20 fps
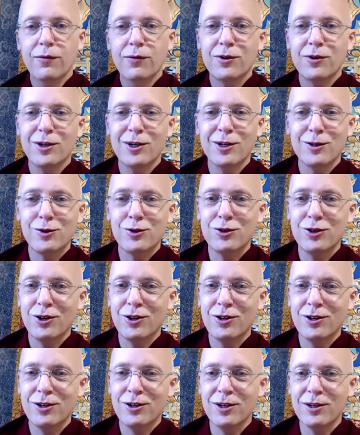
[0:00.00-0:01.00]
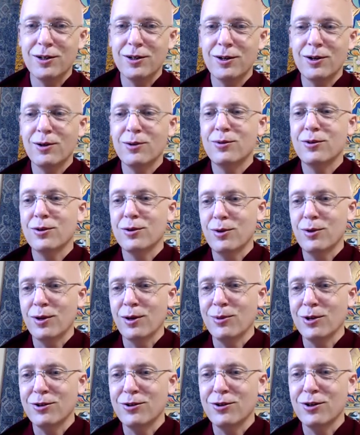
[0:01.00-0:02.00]
got started on it, and I just had
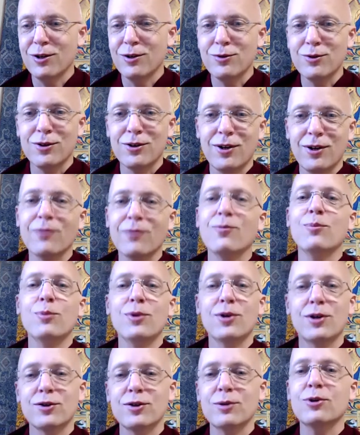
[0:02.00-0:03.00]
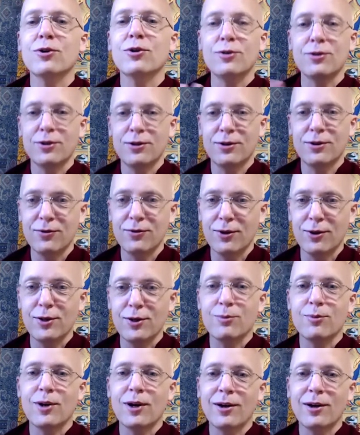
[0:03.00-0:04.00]
my translate I, because I'm totally into verse.
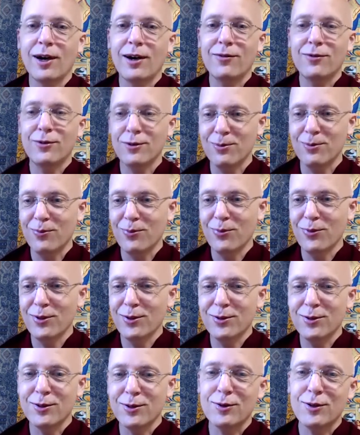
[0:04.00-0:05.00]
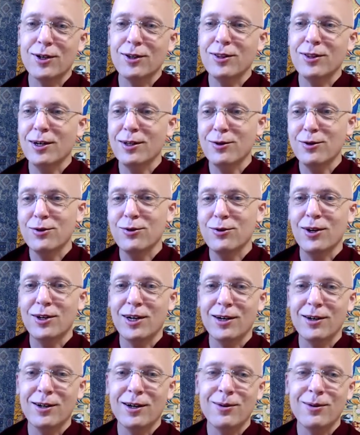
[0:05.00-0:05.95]
I'm, i have to let's get that straight out.